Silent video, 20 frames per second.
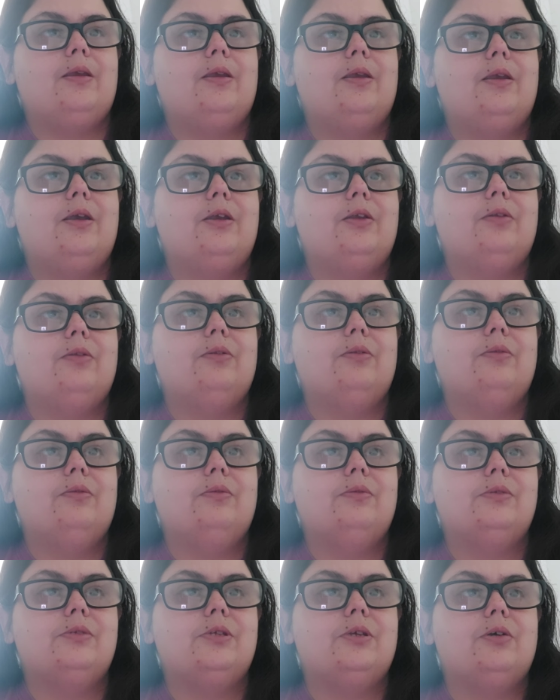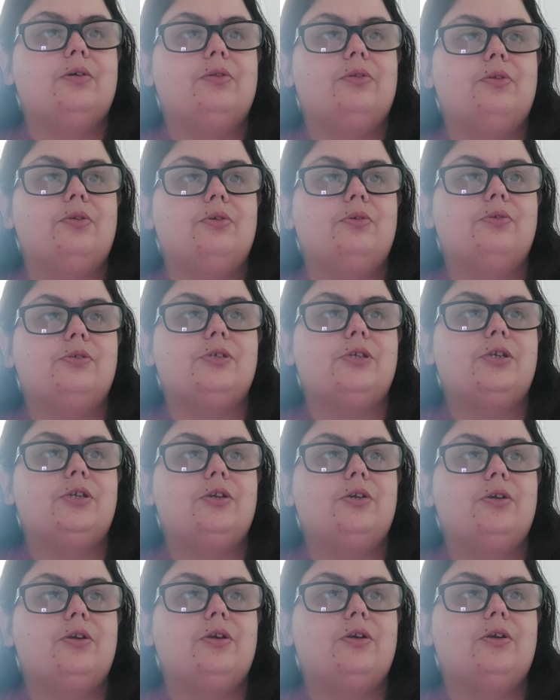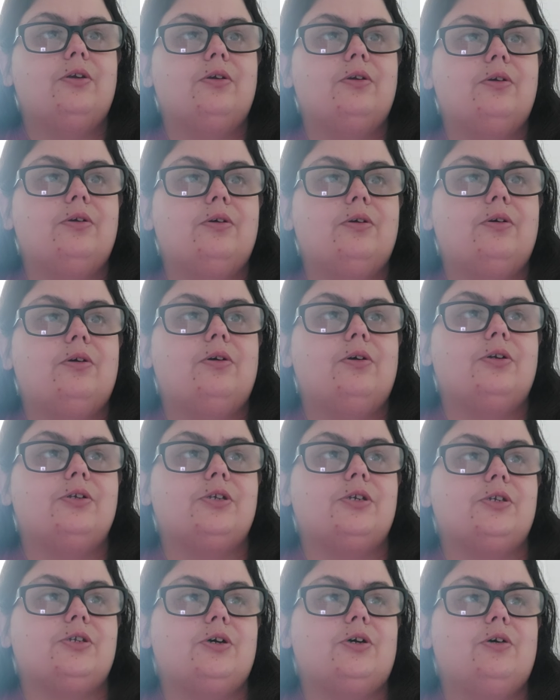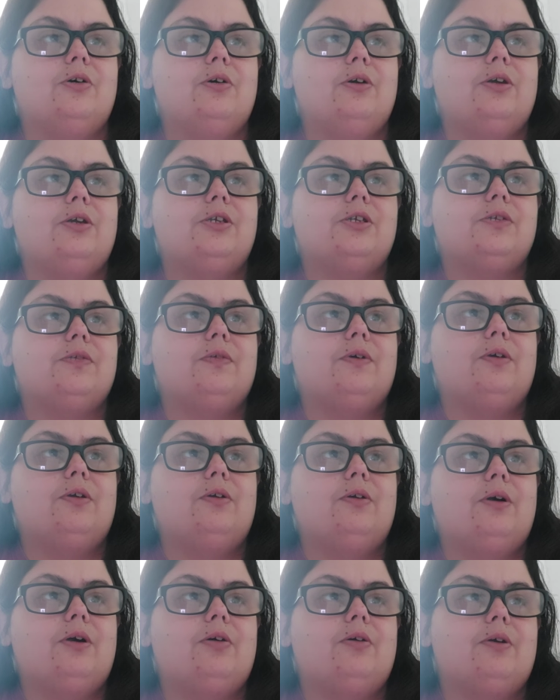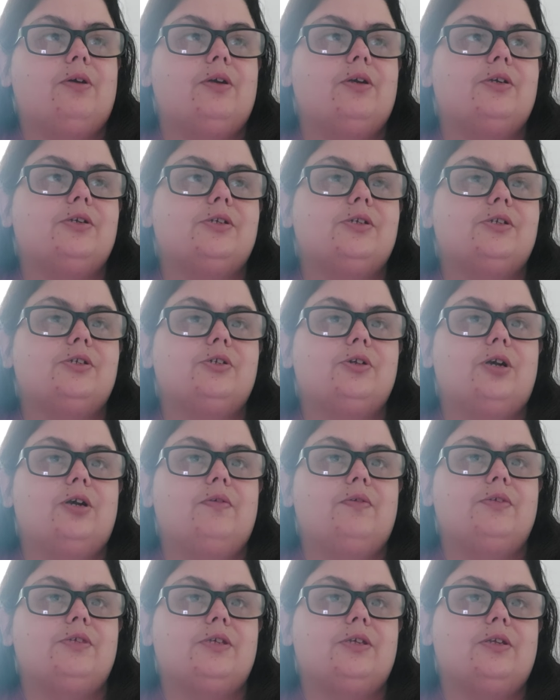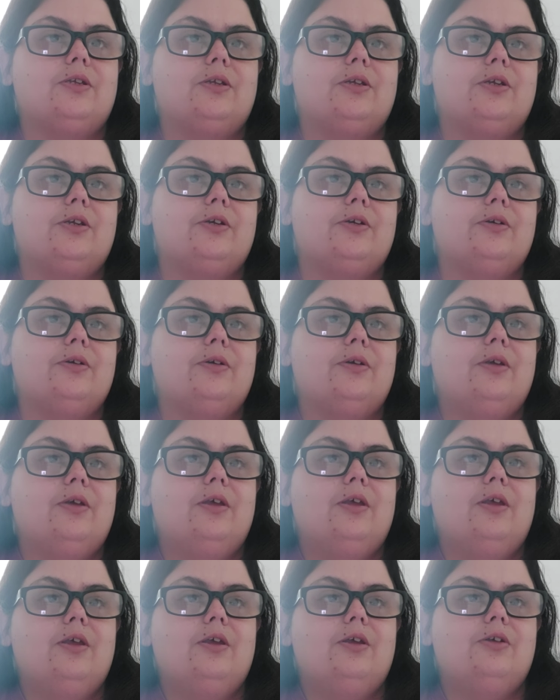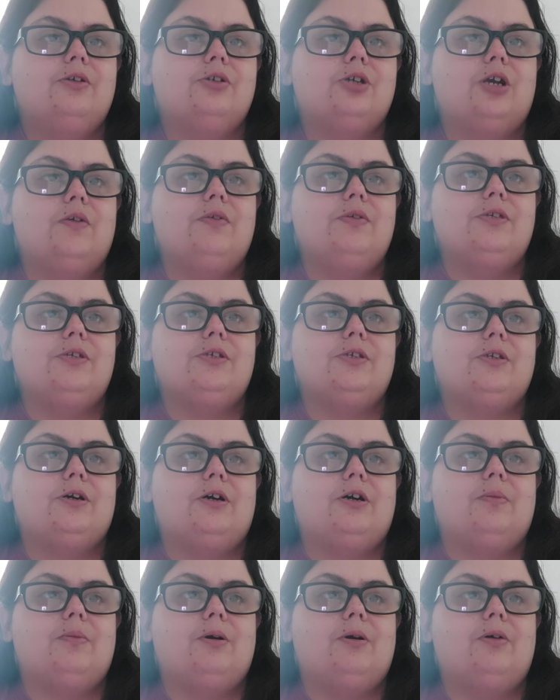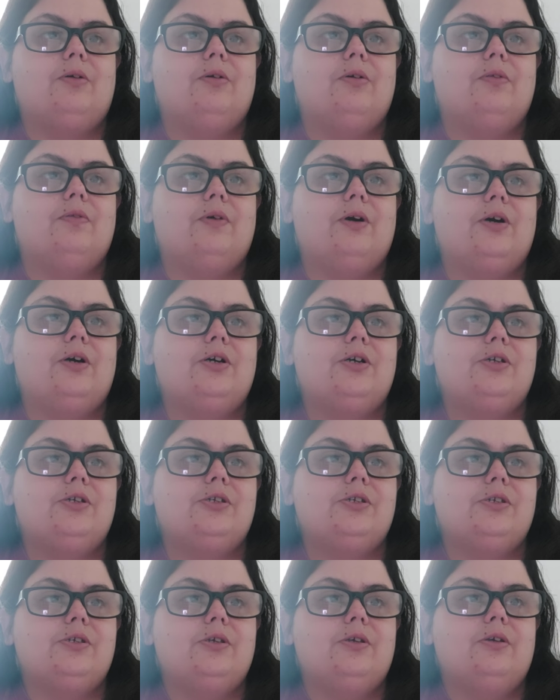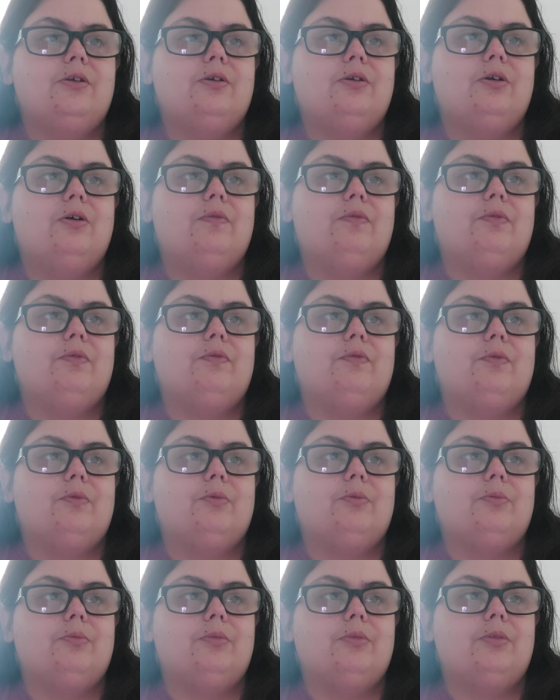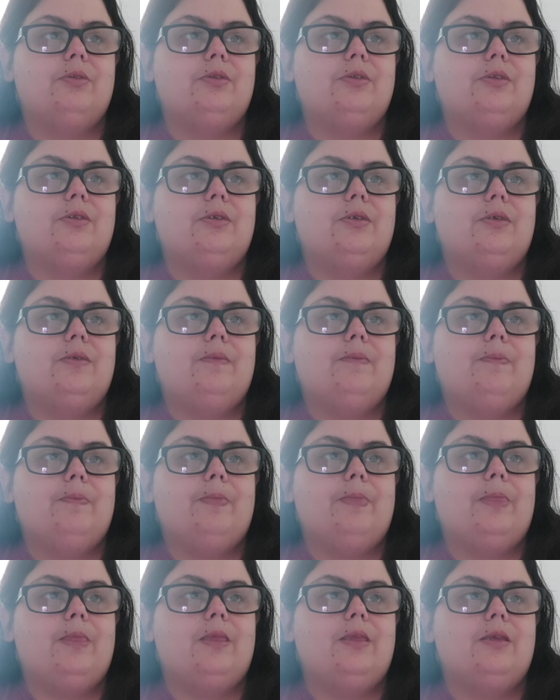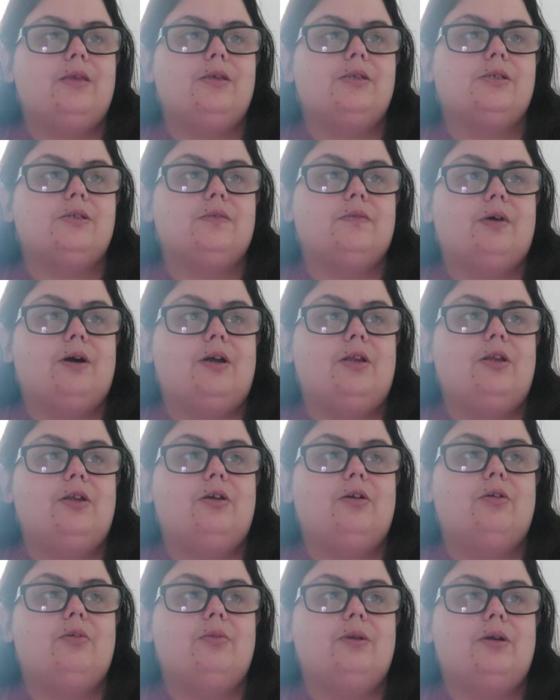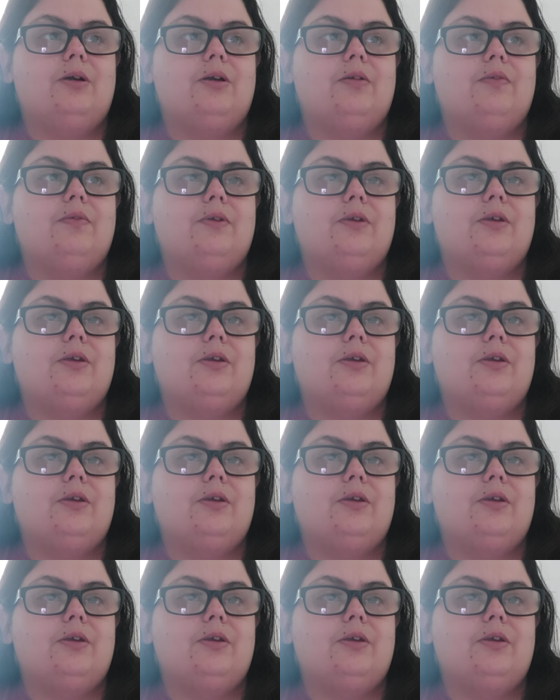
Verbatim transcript: getting Dill through senior year are his guitar and his fellow outcast, Travis and Lydia. Travis is an oddball who finds comfort from his violent home life